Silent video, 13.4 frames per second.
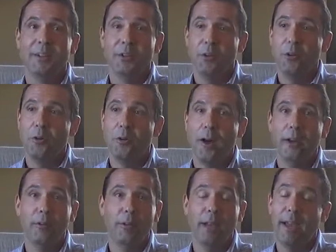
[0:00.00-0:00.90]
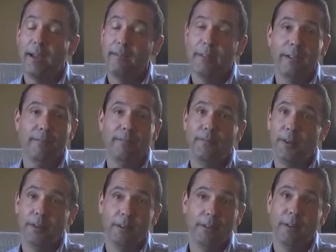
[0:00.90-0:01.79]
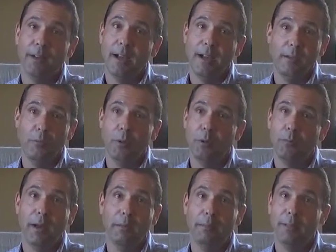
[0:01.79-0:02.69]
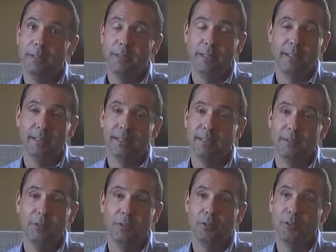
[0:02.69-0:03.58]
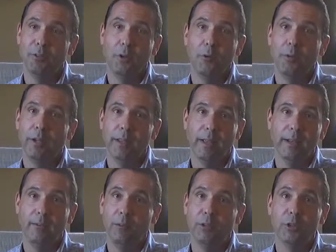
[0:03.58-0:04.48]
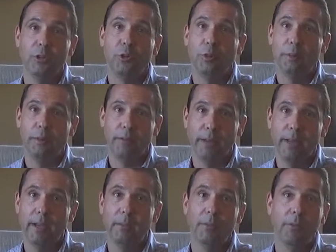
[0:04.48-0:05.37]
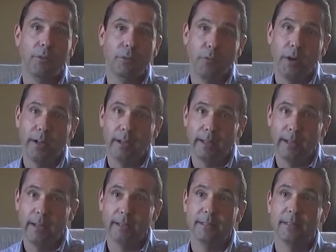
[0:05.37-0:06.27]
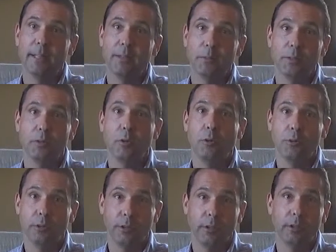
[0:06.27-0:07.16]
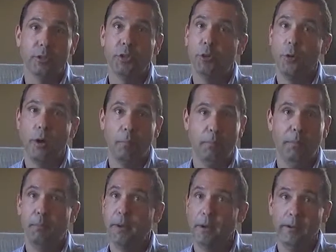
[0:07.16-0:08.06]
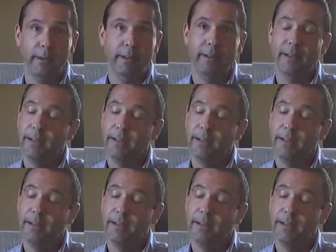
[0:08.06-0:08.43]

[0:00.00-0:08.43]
I don't have any fear. I run my business knowing that if we show up every day and we do the right things, then the results are going to show up, period.